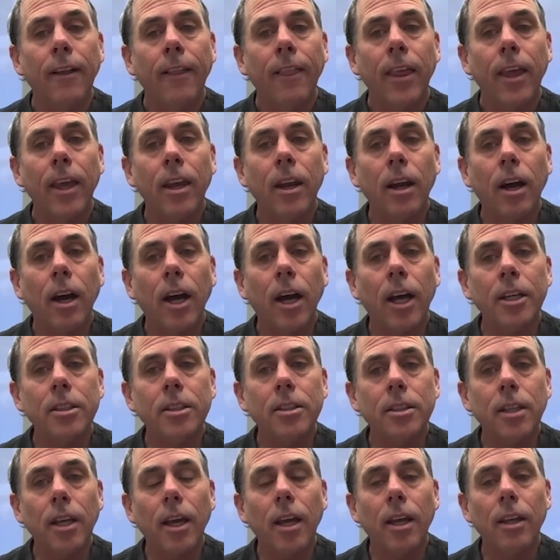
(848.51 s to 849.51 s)
And I
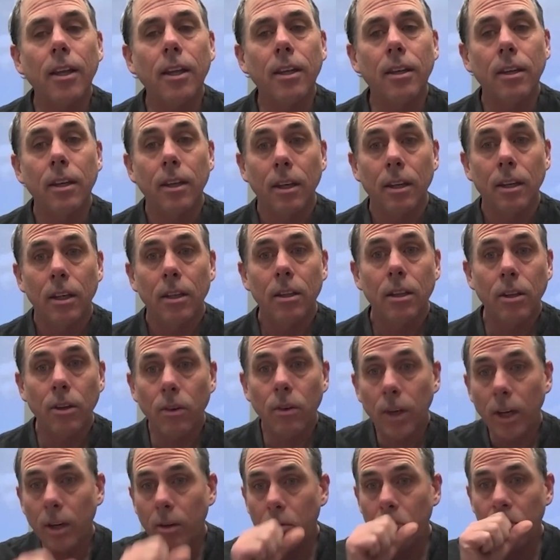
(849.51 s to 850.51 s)
said to
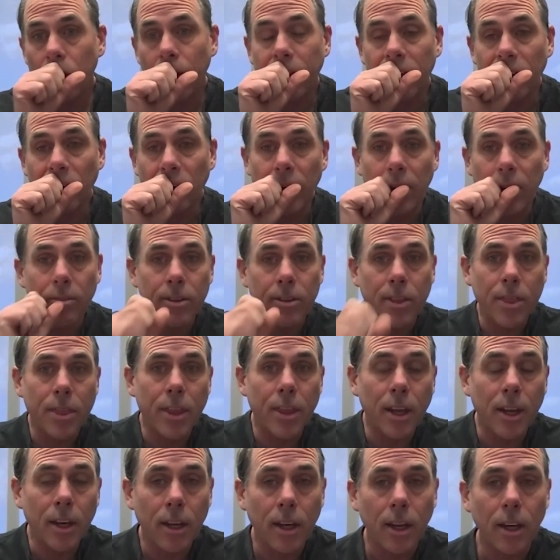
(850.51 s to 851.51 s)
him, without even
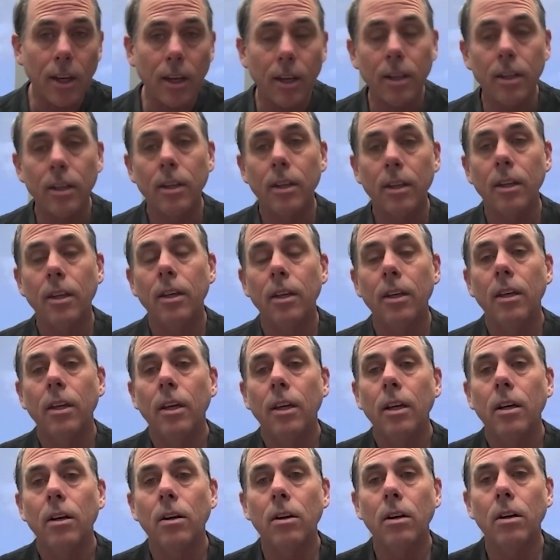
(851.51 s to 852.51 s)
thinking,
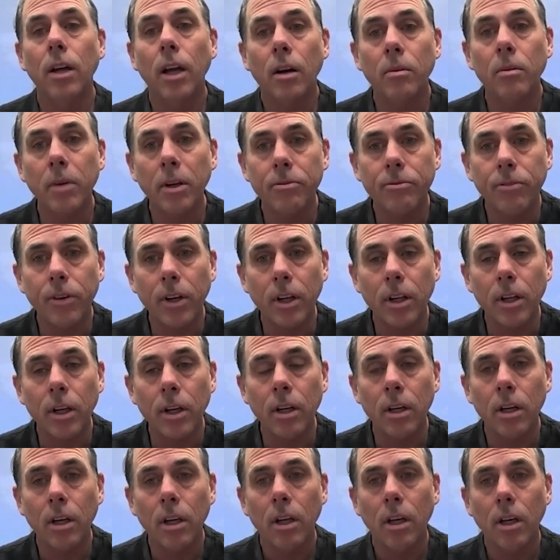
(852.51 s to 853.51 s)
"How am I
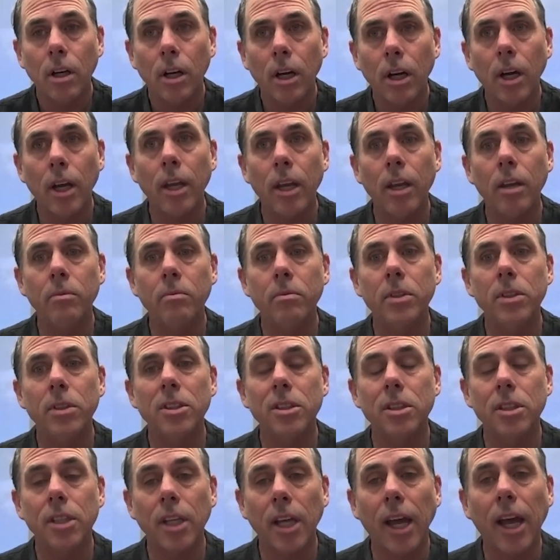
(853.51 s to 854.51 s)
feeling? I am
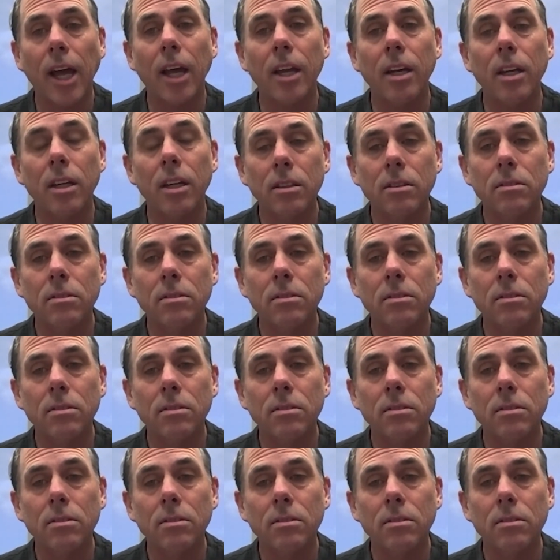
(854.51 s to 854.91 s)
sad.